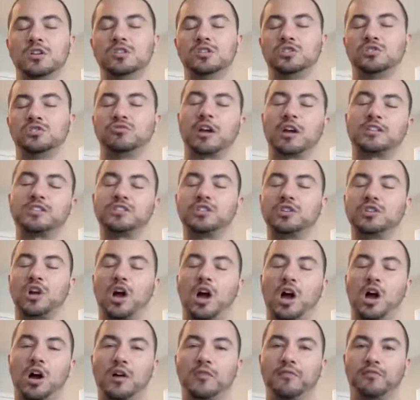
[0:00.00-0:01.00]
director
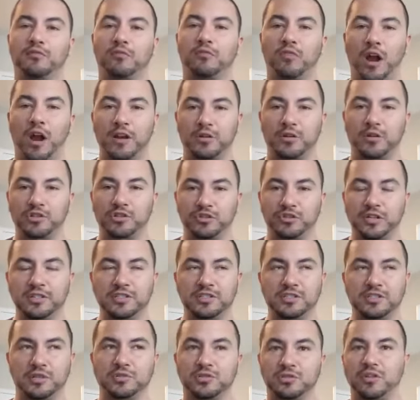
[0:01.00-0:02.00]
of RHINO
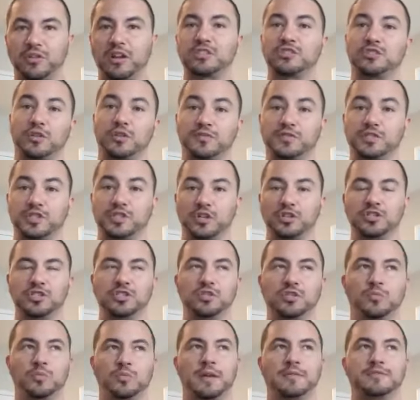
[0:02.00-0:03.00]
Street, so director of
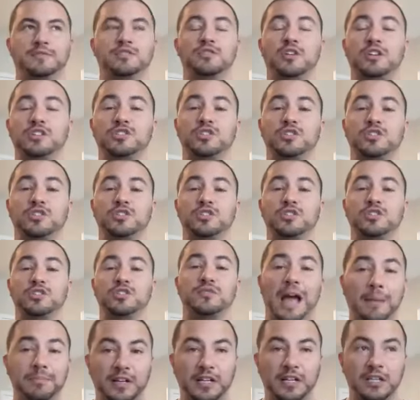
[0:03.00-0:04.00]
search. We have director
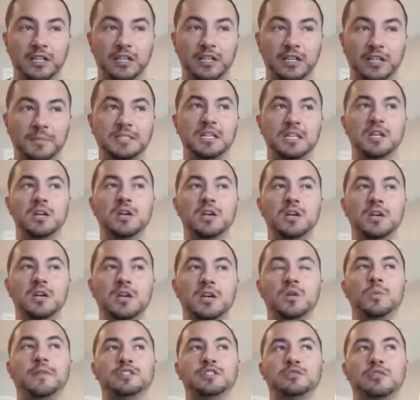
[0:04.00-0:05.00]
of app development.
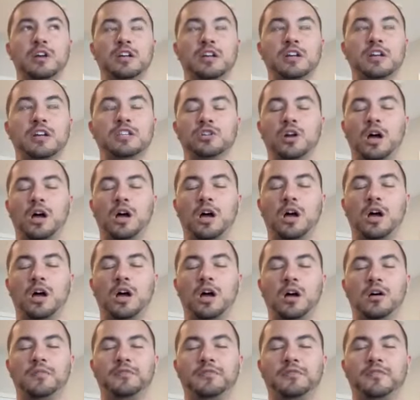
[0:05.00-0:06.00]
We have a director
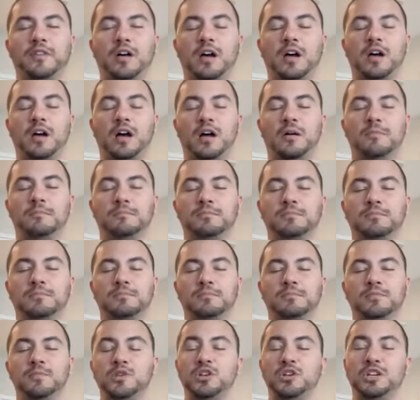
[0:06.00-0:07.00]
of
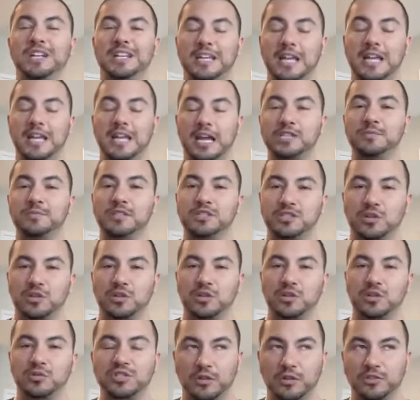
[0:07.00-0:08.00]
community engagement,
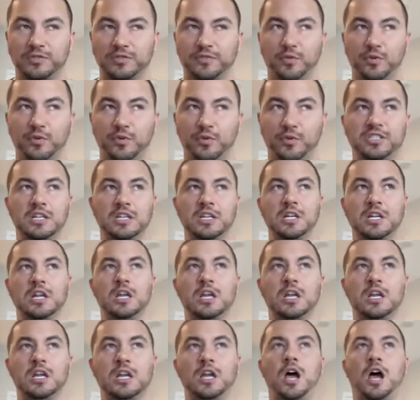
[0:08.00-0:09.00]
so Salesforce.
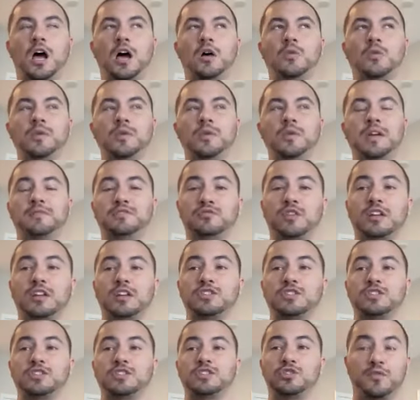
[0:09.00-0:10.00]
We have
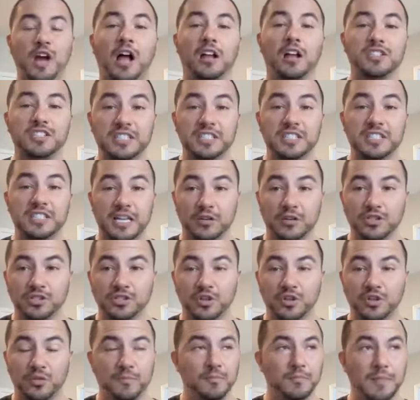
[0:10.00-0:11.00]
director of
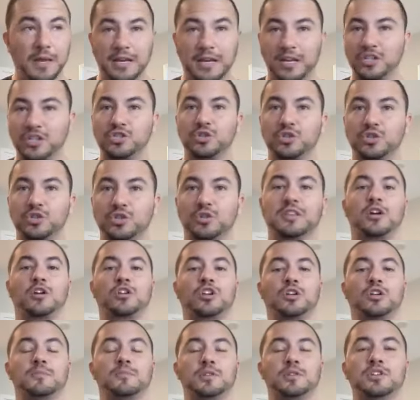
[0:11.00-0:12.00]
concierge, so making sure
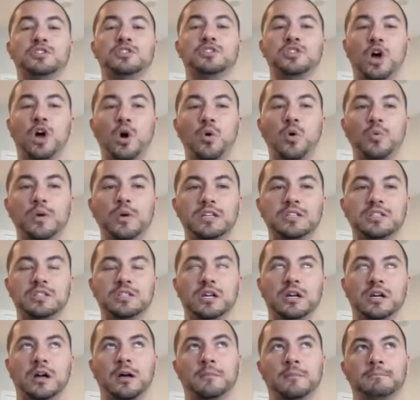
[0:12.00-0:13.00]
that our community is
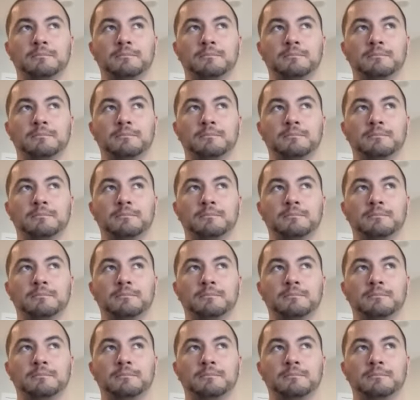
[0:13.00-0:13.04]
always